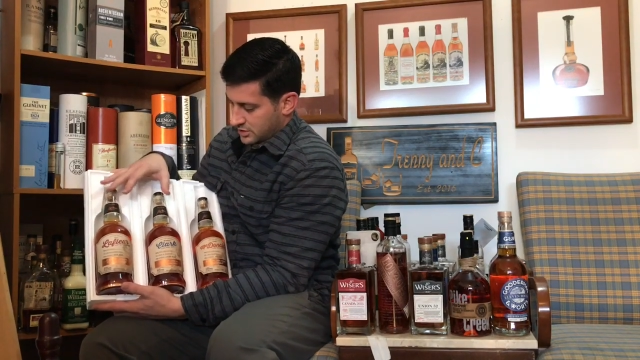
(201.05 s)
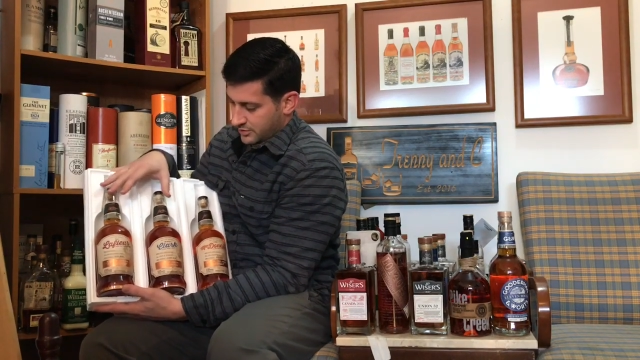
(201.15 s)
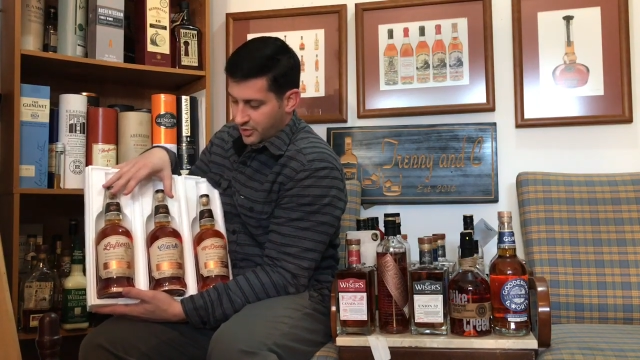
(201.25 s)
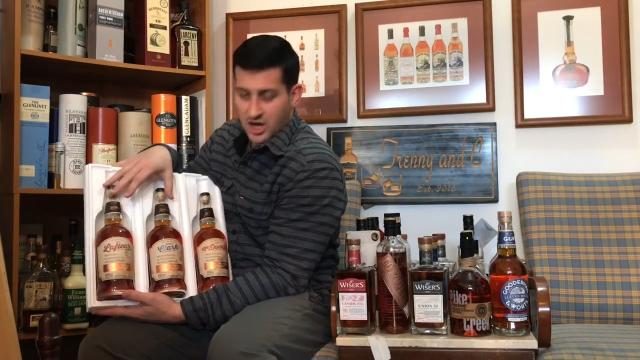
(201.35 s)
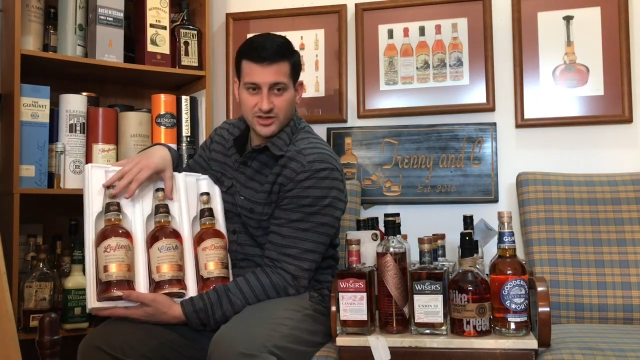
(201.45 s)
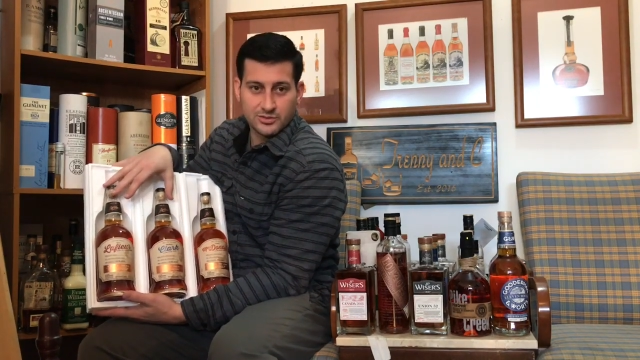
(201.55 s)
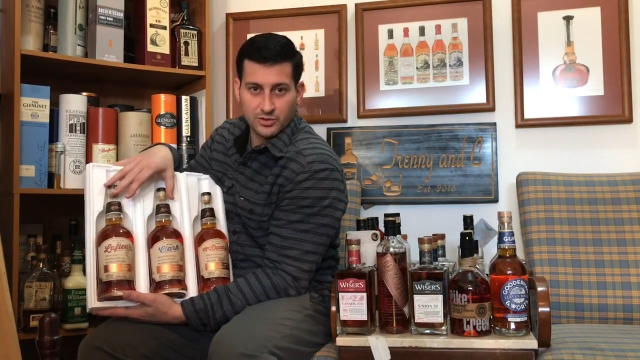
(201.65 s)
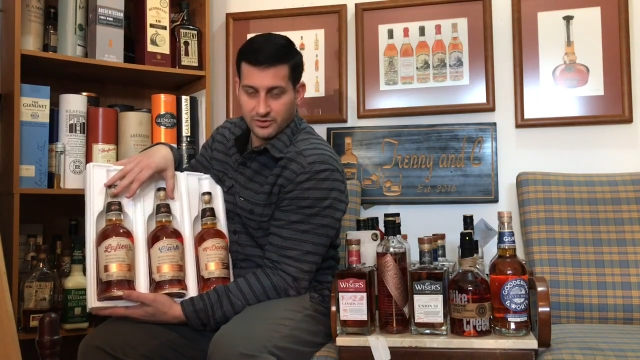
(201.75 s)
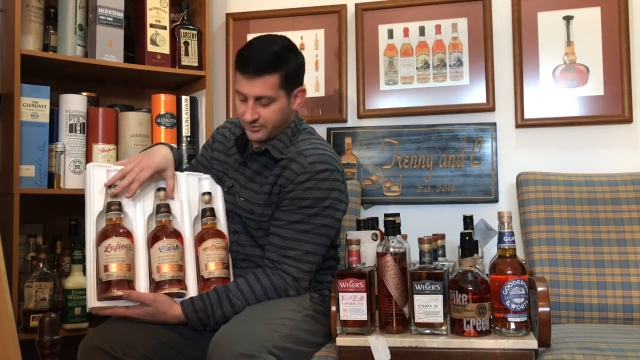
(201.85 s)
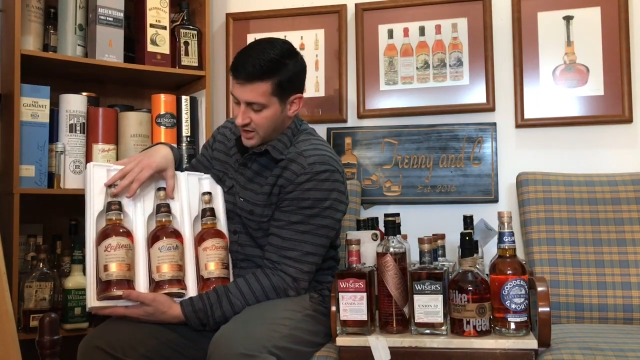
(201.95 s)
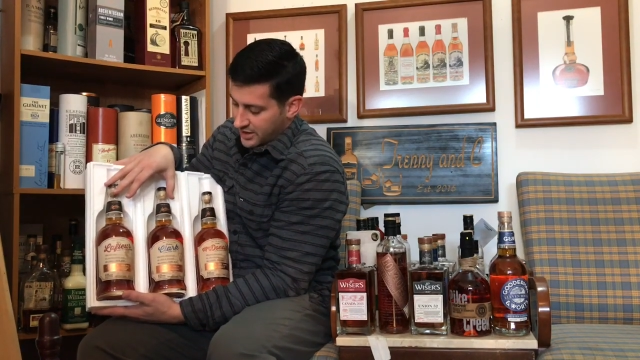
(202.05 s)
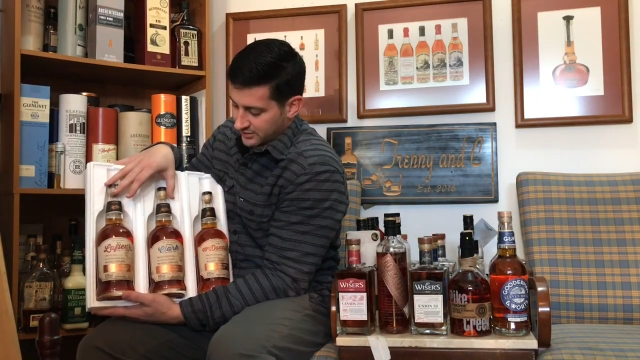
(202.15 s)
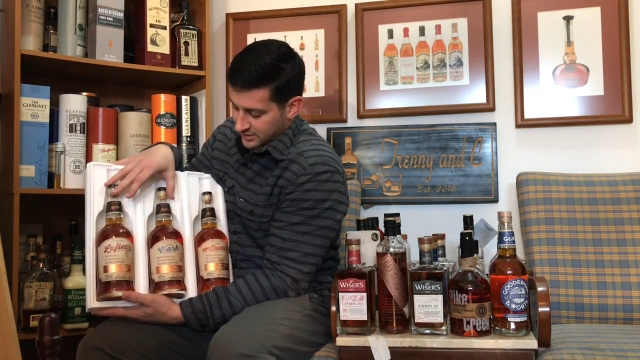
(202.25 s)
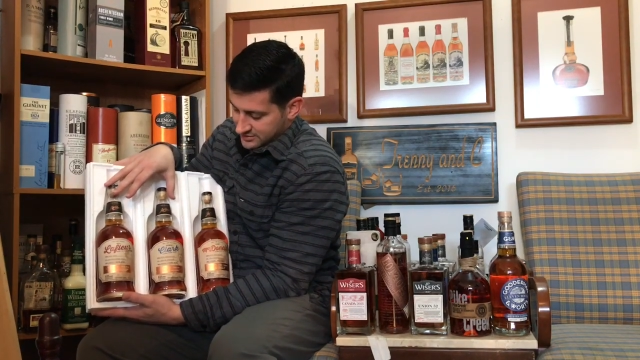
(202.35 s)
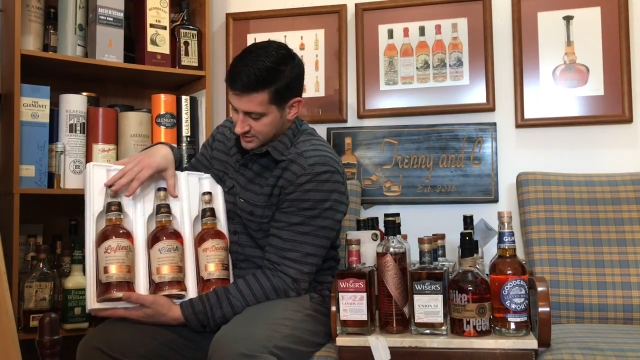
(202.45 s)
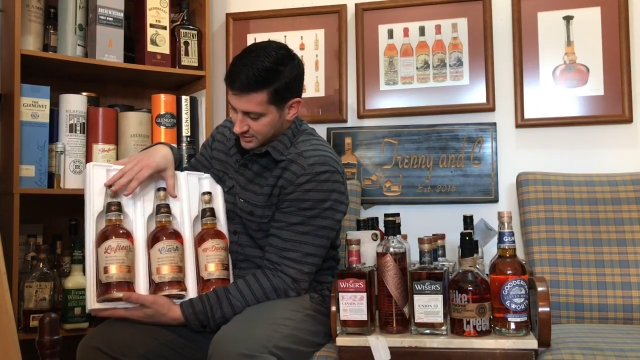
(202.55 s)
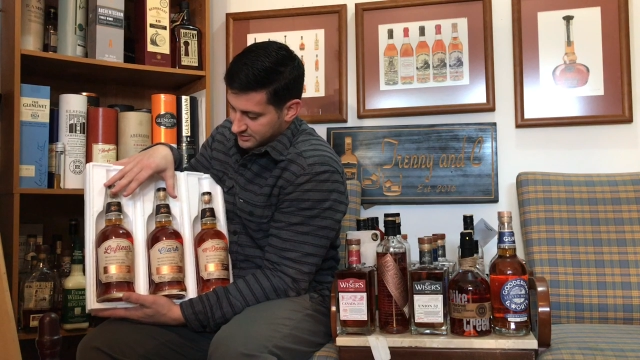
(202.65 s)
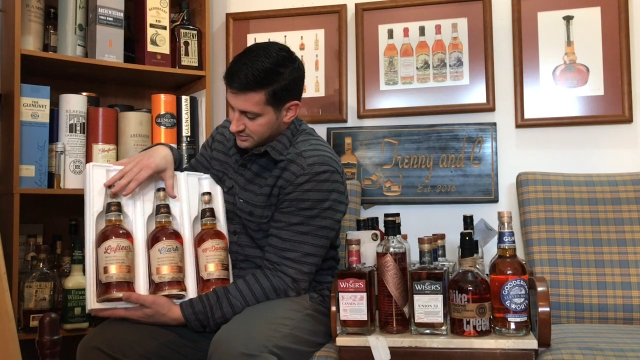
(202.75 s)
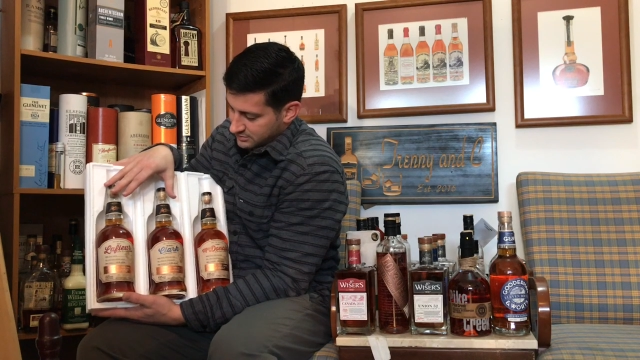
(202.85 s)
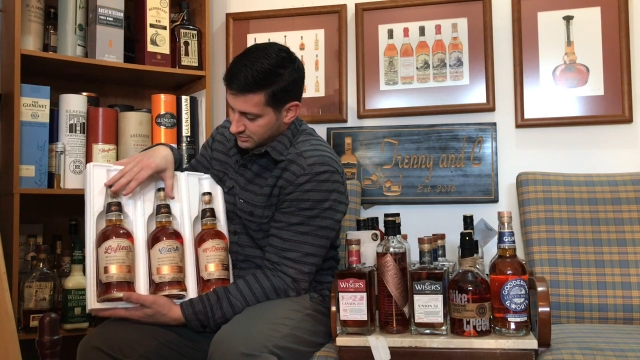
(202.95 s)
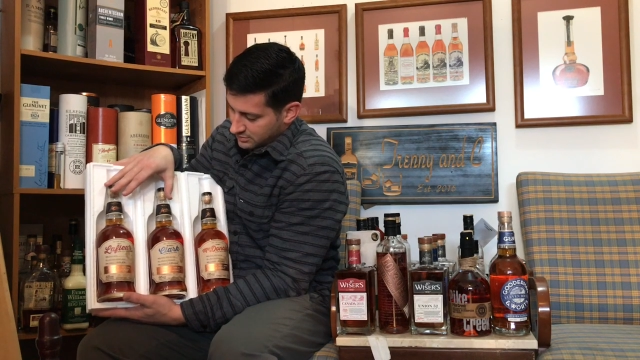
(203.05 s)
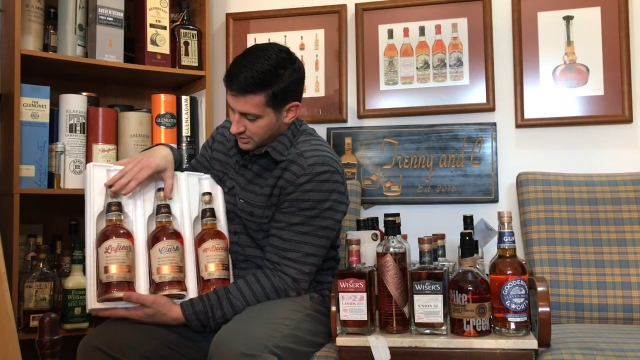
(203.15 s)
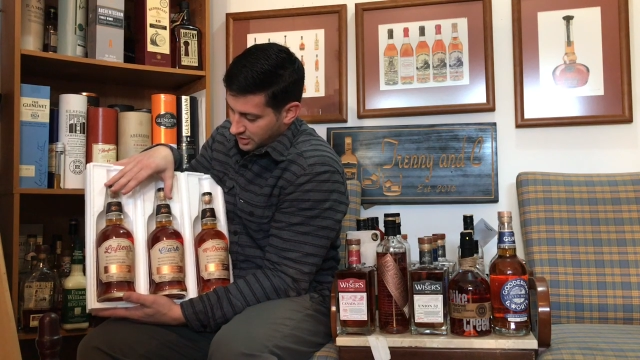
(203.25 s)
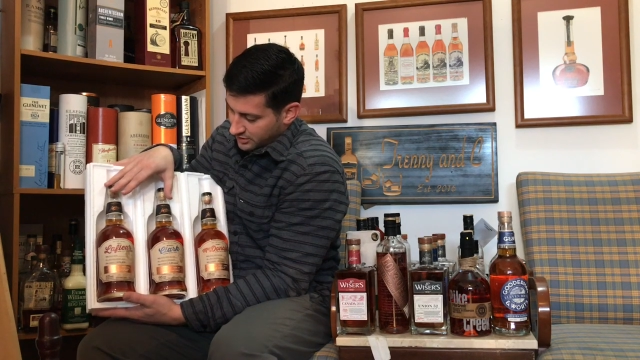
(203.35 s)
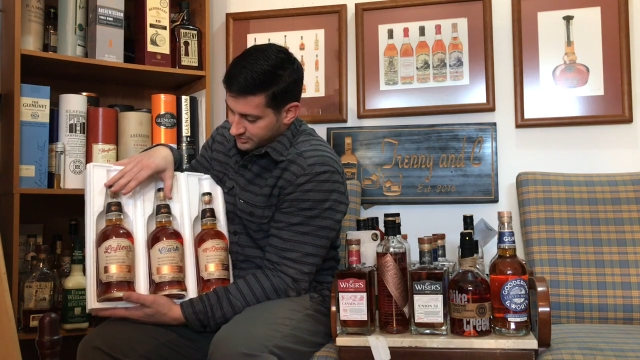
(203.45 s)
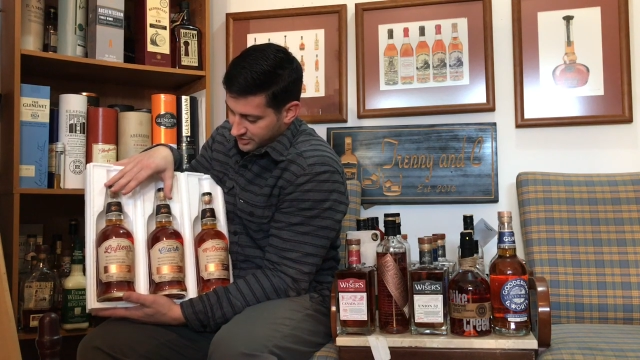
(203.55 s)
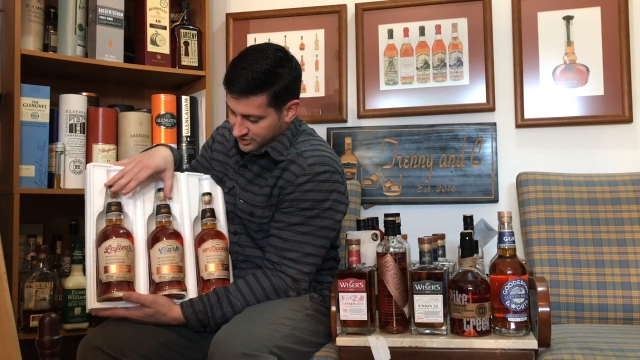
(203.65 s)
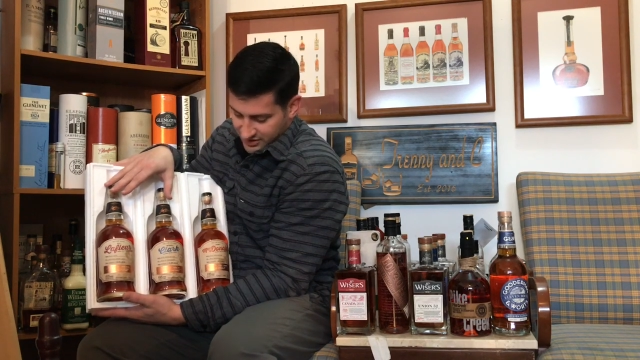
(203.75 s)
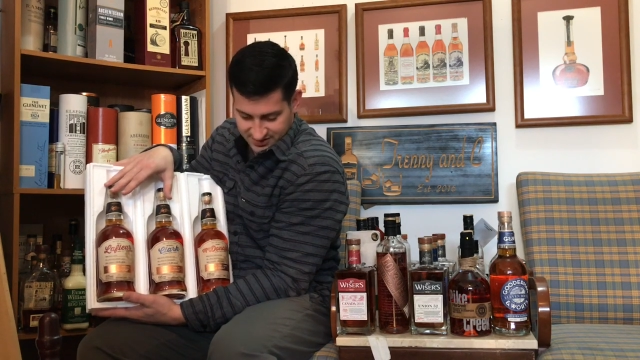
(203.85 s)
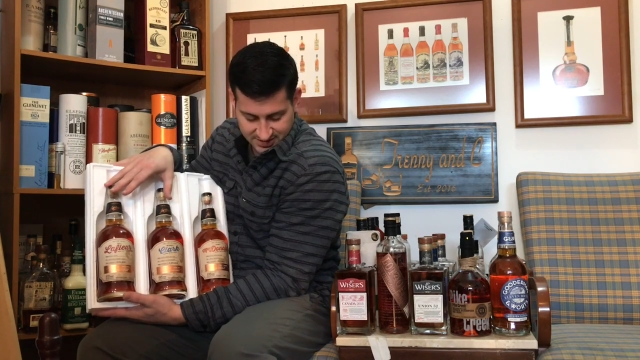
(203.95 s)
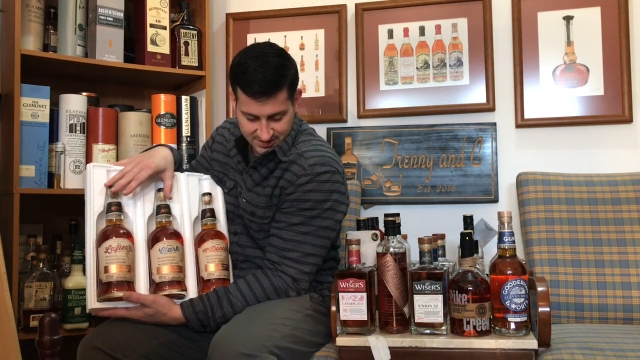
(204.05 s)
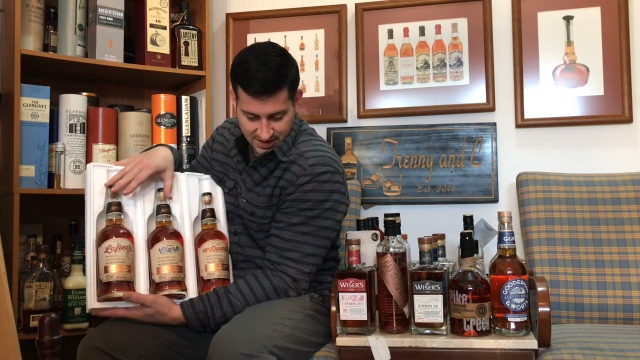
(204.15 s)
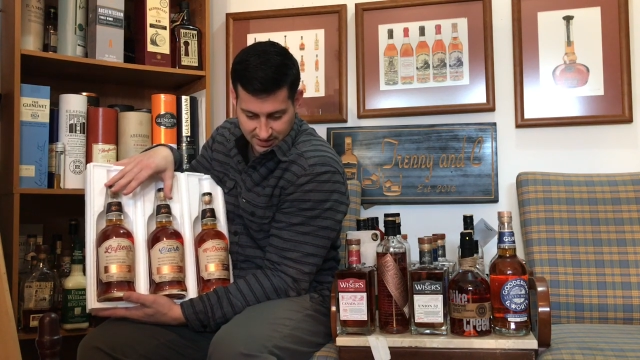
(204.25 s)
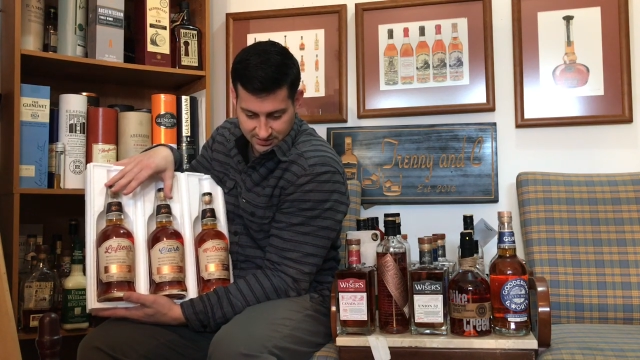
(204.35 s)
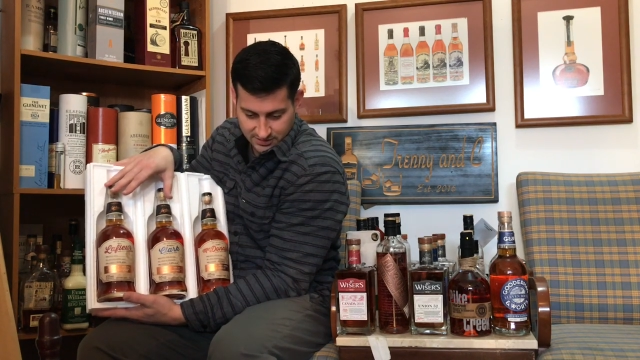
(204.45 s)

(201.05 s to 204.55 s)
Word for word: Impossible to find these things, uh, especially as a set.